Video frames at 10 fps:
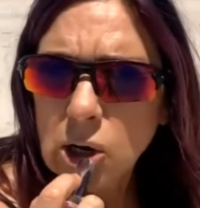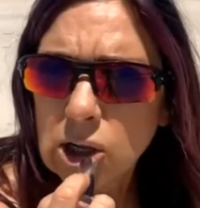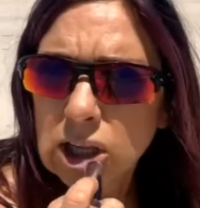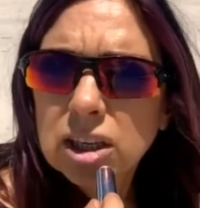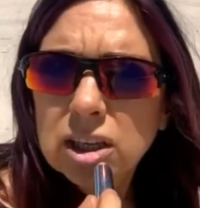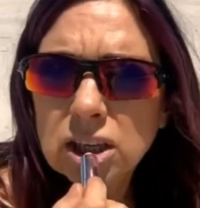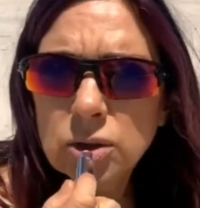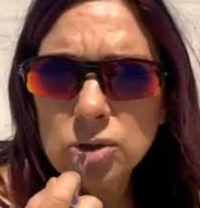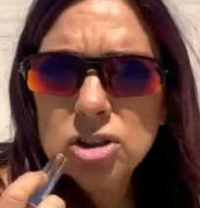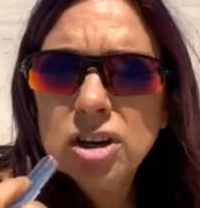can't really, like,
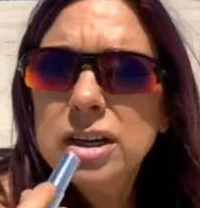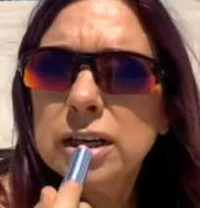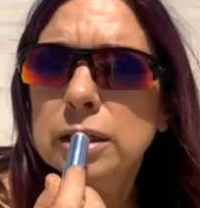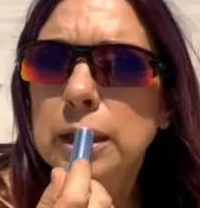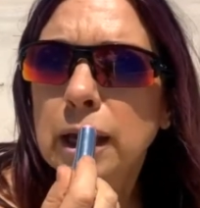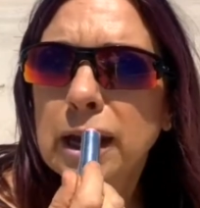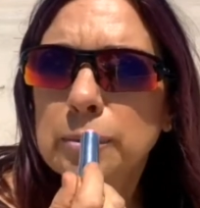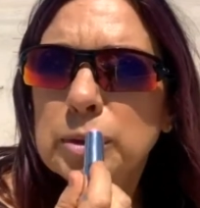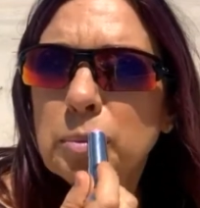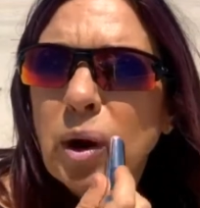even trying to get the
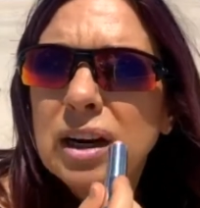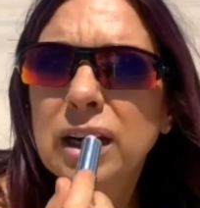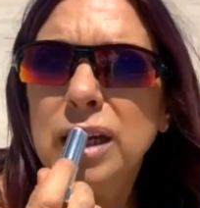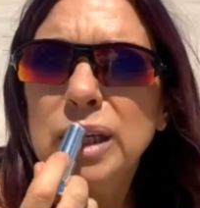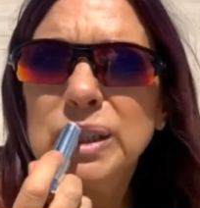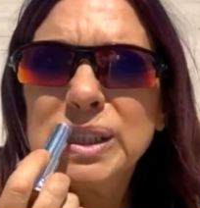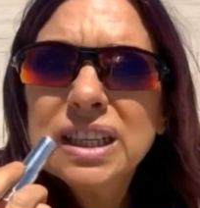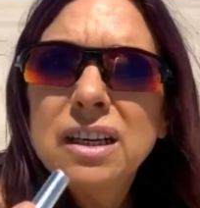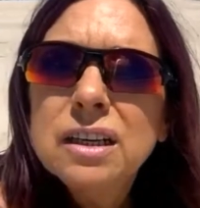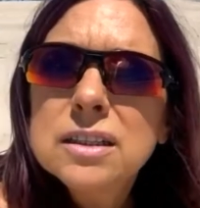Habs
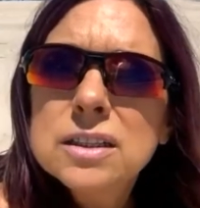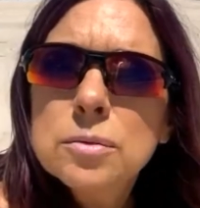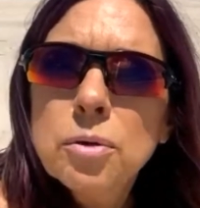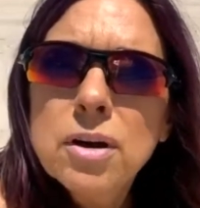broadcasts to